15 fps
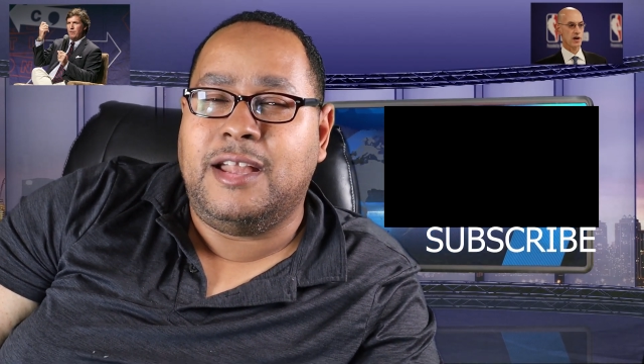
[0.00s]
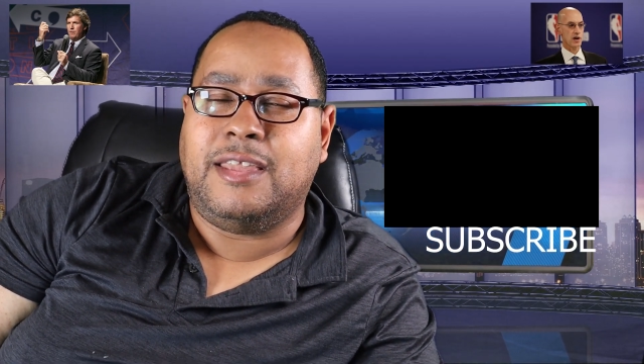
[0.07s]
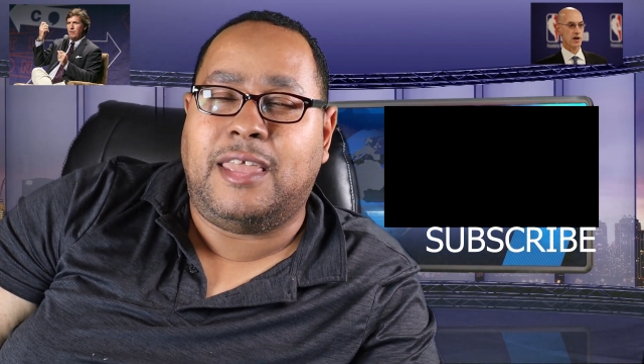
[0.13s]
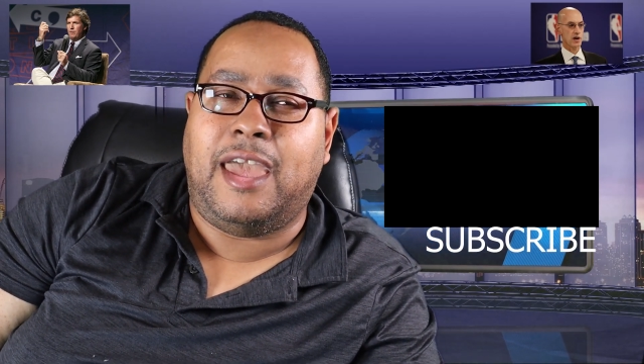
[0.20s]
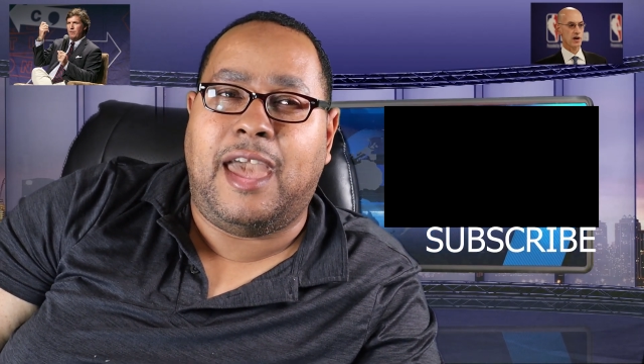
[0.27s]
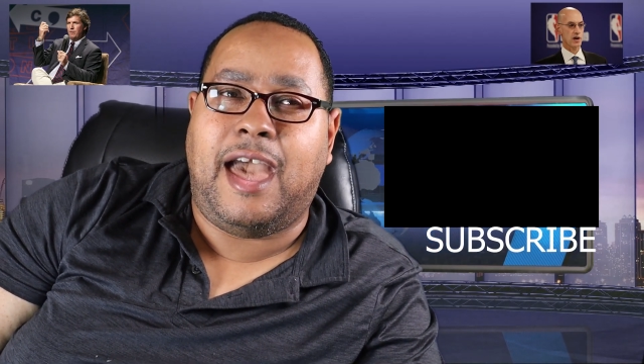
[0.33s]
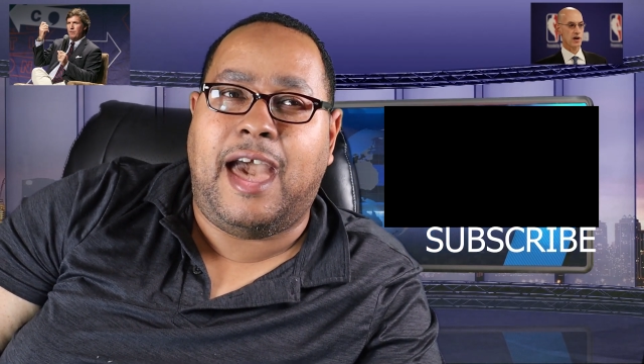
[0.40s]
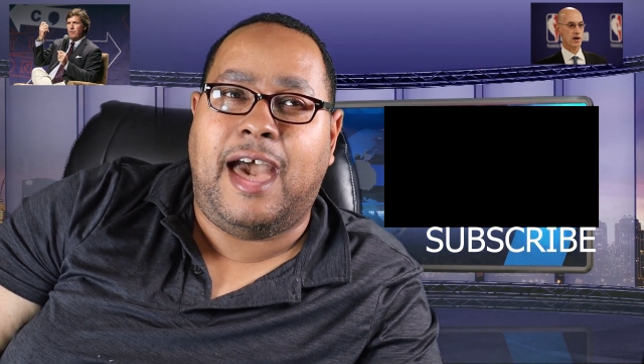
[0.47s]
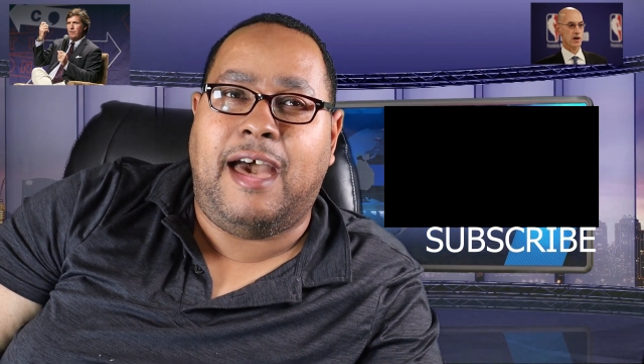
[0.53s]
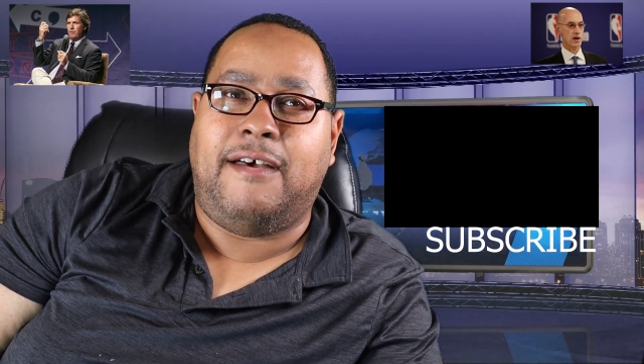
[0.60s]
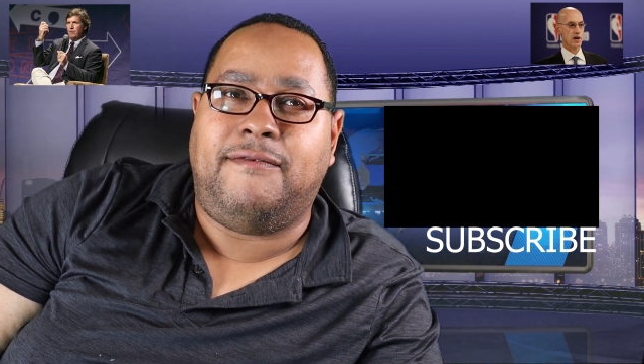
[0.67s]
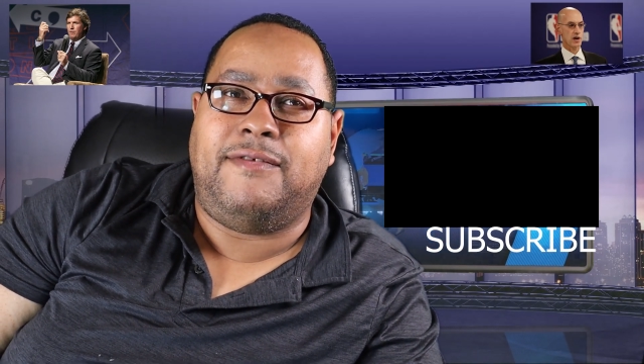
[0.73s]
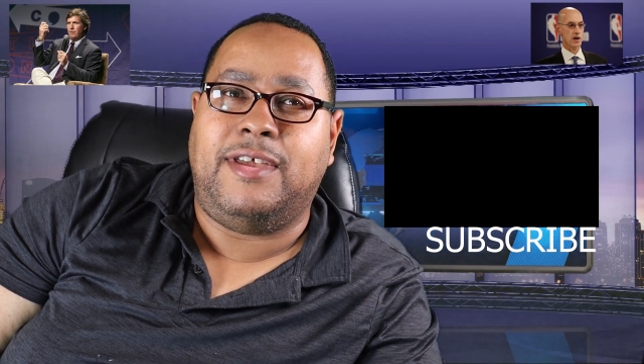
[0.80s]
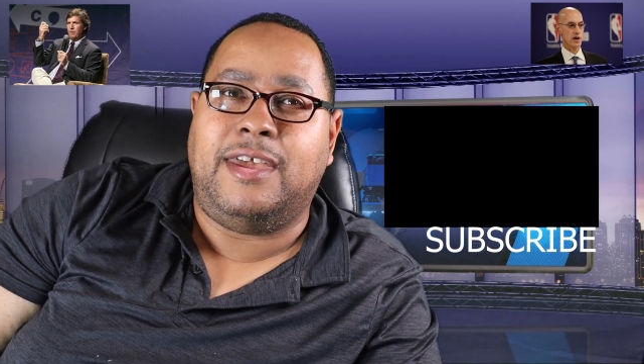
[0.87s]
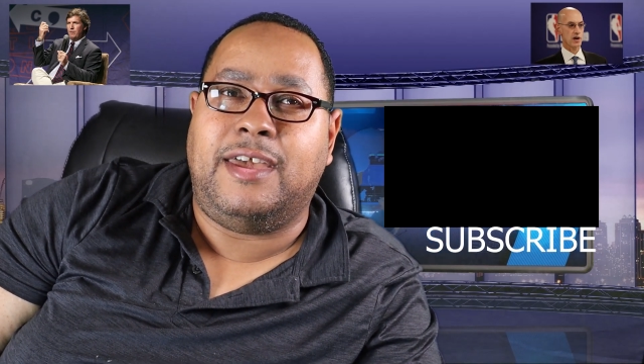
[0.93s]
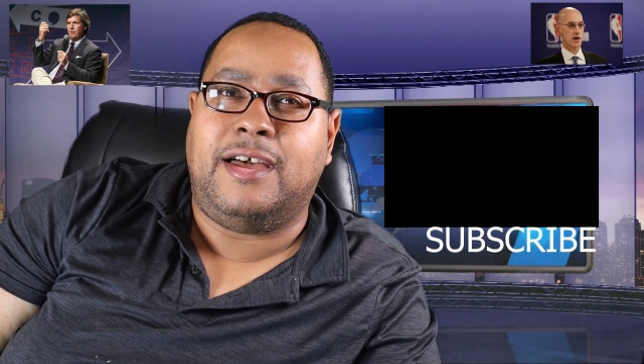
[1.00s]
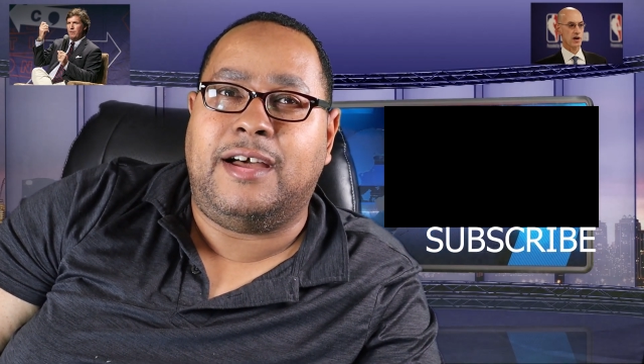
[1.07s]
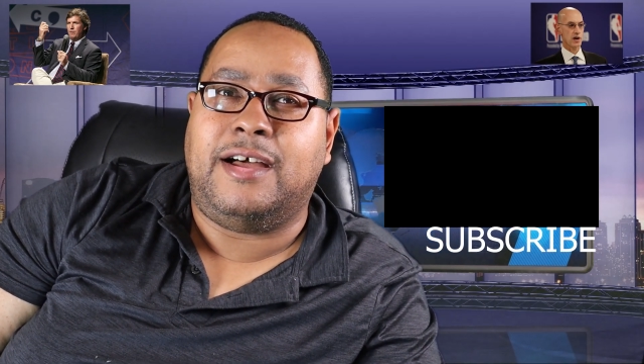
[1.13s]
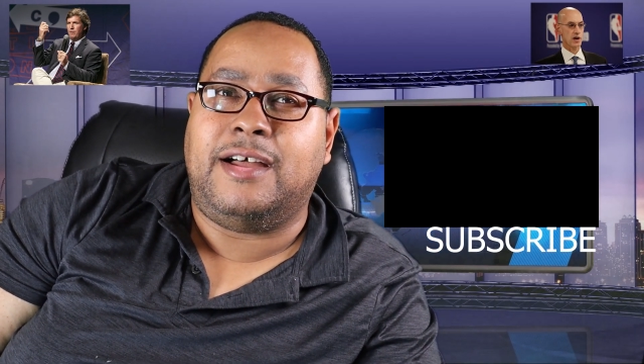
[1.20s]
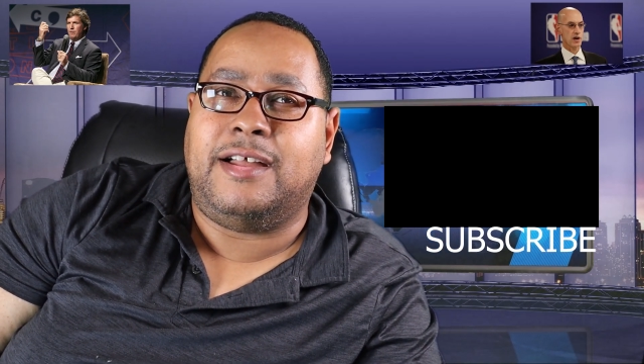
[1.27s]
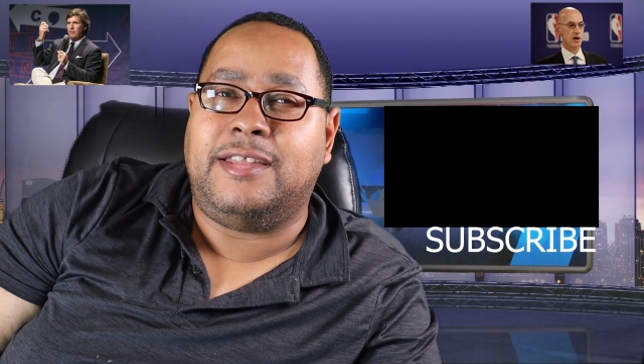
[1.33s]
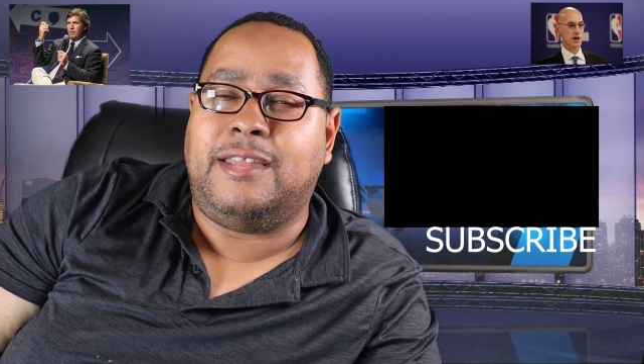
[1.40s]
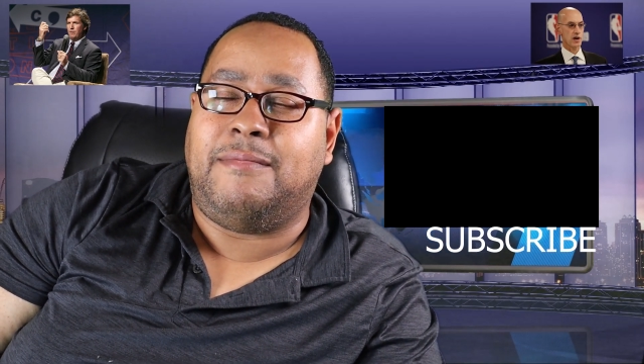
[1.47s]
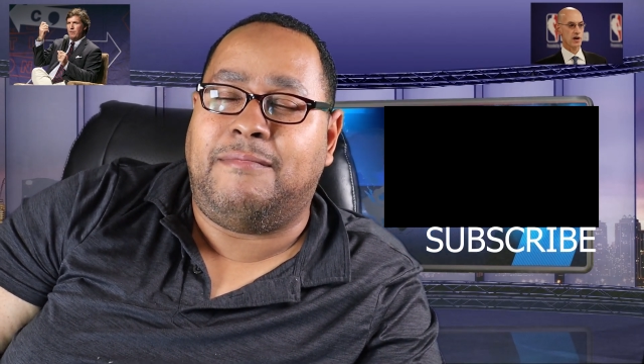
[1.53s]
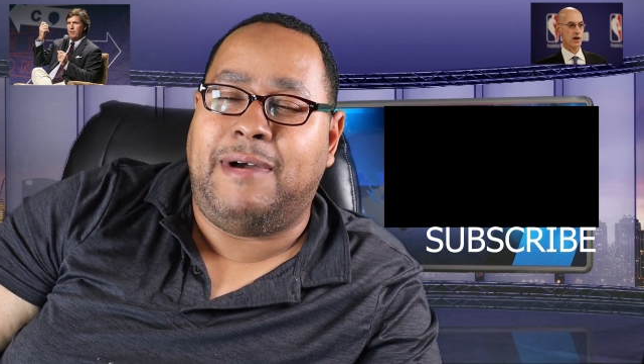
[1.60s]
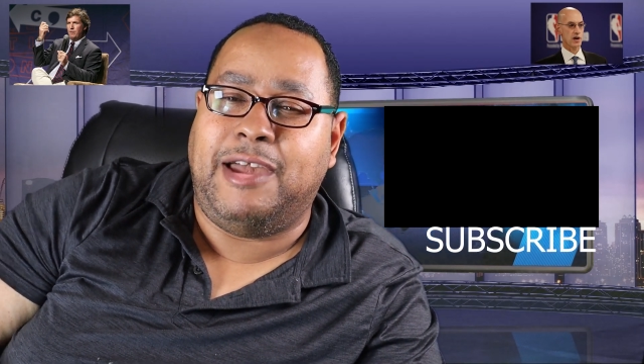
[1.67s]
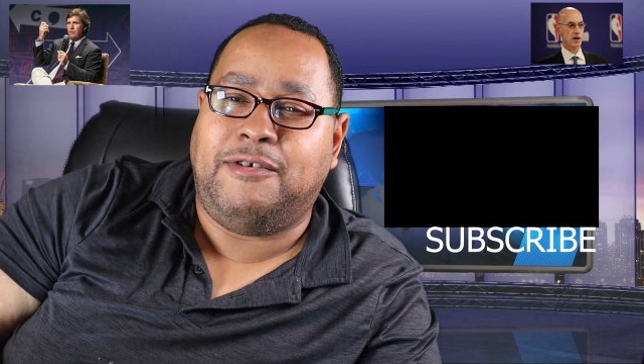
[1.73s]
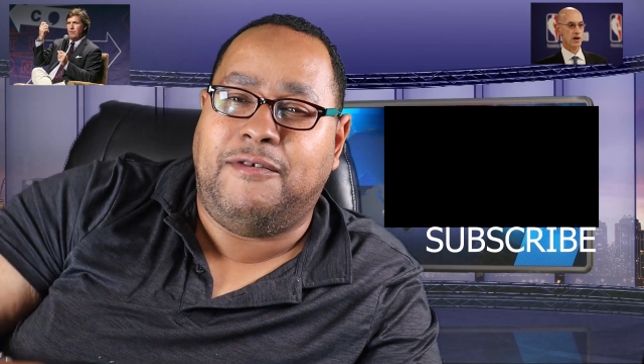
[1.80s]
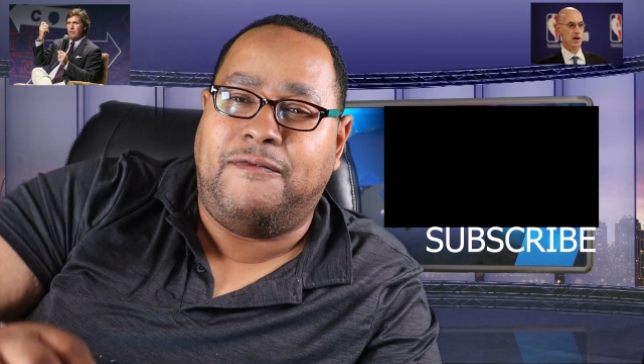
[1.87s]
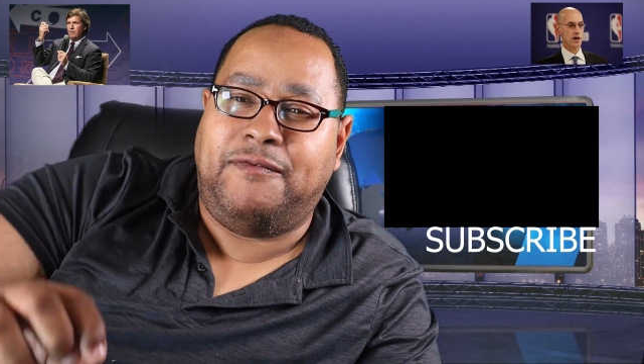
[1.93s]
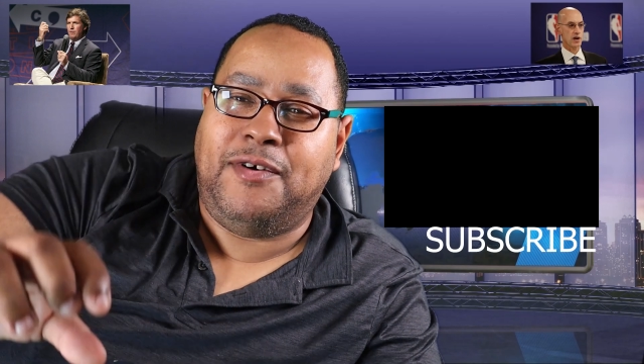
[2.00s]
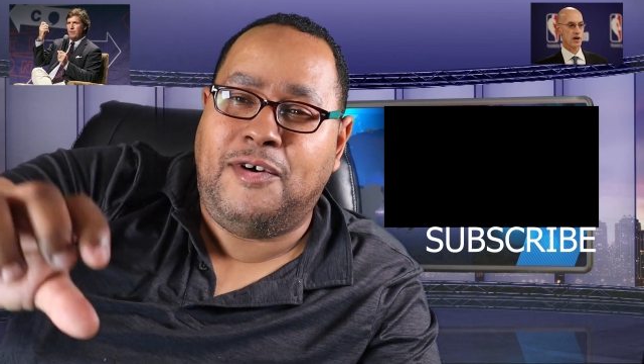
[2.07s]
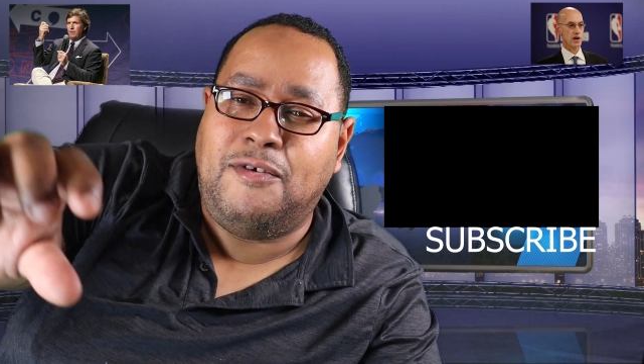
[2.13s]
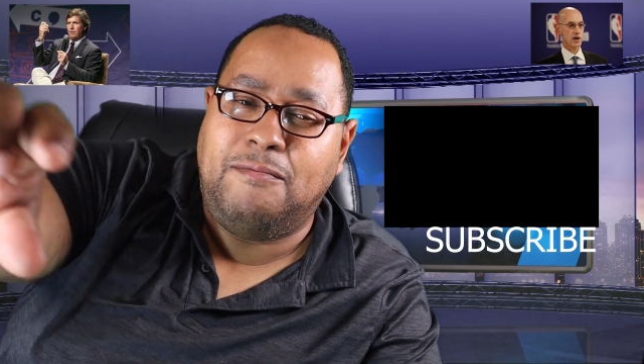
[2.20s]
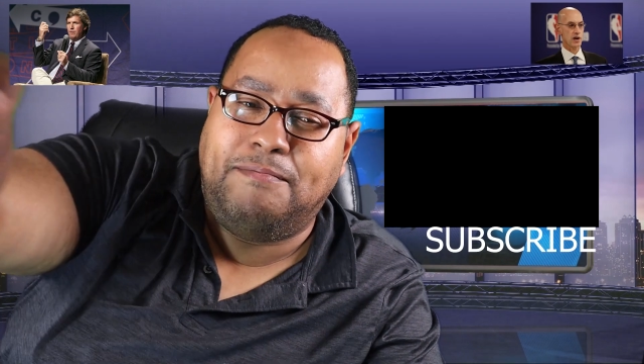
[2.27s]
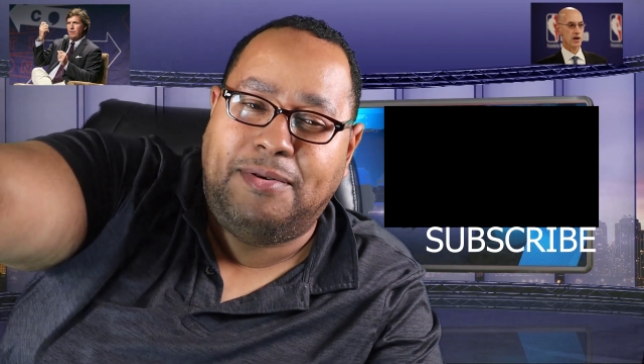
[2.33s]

they have the microphone